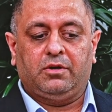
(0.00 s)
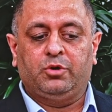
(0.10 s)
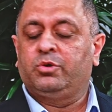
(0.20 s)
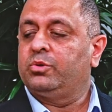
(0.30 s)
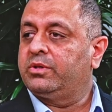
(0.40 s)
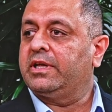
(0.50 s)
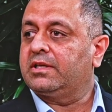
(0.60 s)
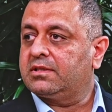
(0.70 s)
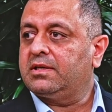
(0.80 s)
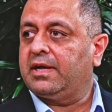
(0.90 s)
do two
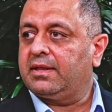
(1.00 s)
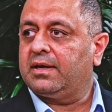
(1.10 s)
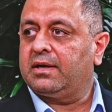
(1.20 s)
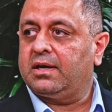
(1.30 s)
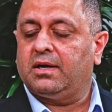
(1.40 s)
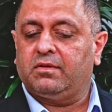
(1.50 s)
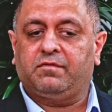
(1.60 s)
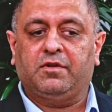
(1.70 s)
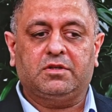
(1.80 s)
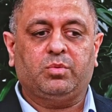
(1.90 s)
things, I think. The
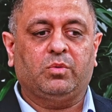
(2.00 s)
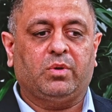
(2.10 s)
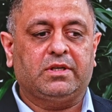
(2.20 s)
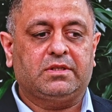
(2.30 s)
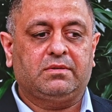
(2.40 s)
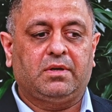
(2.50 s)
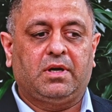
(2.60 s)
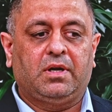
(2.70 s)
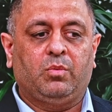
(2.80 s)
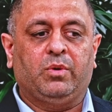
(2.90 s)
first one was,
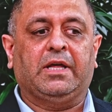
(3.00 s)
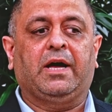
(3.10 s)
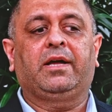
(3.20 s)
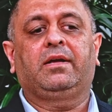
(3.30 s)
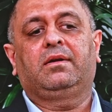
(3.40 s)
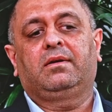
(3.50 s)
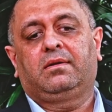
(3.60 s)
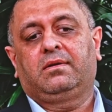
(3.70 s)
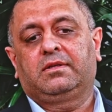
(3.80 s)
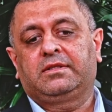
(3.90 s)
when I
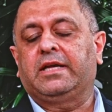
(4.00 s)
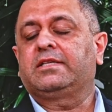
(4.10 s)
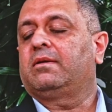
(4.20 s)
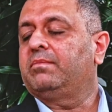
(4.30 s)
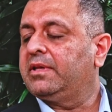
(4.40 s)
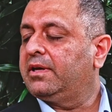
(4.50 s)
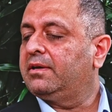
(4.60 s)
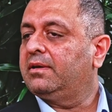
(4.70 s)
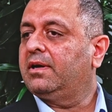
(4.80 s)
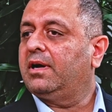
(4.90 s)
say
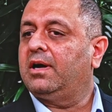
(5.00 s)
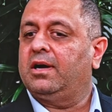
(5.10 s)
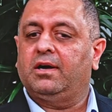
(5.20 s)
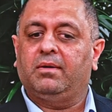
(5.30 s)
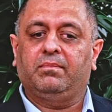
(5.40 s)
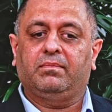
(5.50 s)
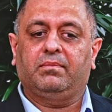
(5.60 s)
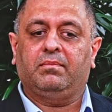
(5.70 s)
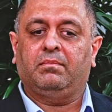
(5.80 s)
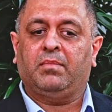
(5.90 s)
something,
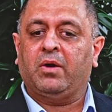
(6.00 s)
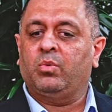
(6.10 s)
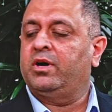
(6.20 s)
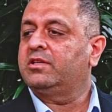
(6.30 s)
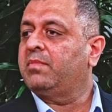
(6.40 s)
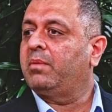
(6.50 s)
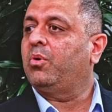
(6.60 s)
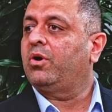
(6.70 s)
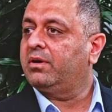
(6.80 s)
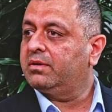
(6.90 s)
my word is my
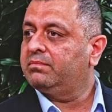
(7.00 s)
bond.